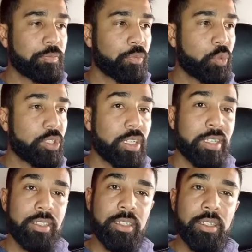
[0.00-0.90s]
what you
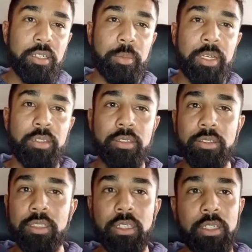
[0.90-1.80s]
guys think about
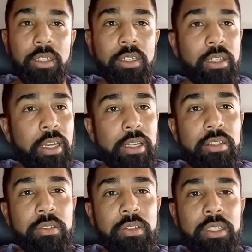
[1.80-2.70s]
the rest
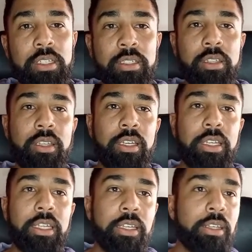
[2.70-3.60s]
of the season, the
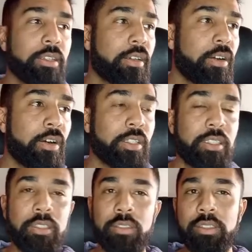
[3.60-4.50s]
league,
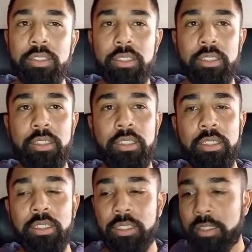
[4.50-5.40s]
Arsenal, City,
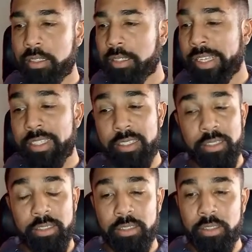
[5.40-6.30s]

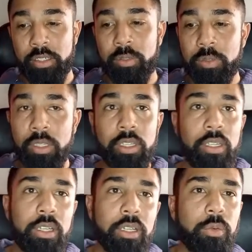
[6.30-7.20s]
Leicester,
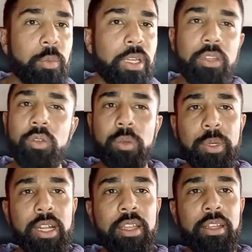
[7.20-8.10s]
We can talk about
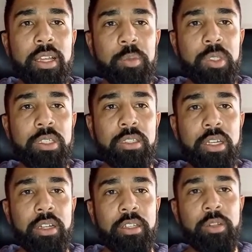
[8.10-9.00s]
other clubs on this
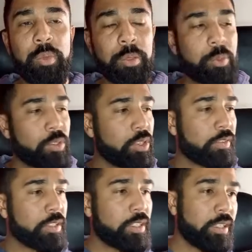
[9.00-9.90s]
channel, I don't mind, because
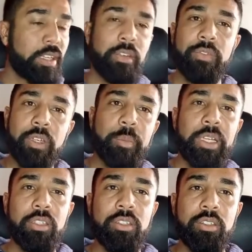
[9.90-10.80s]
obviously they affect
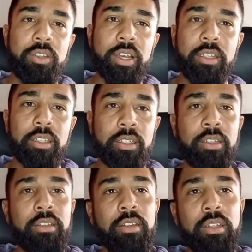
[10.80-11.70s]
Manchester United. And
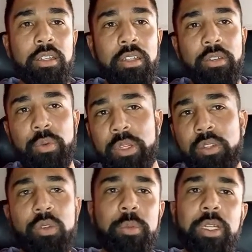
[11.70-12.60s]
if you want to
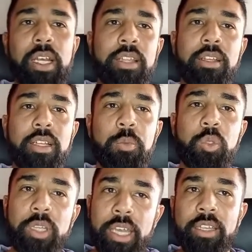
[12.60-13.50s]
talk about other clubs, we
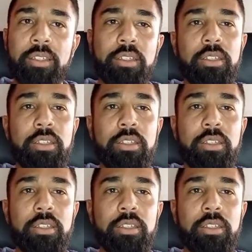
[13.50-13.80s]
can,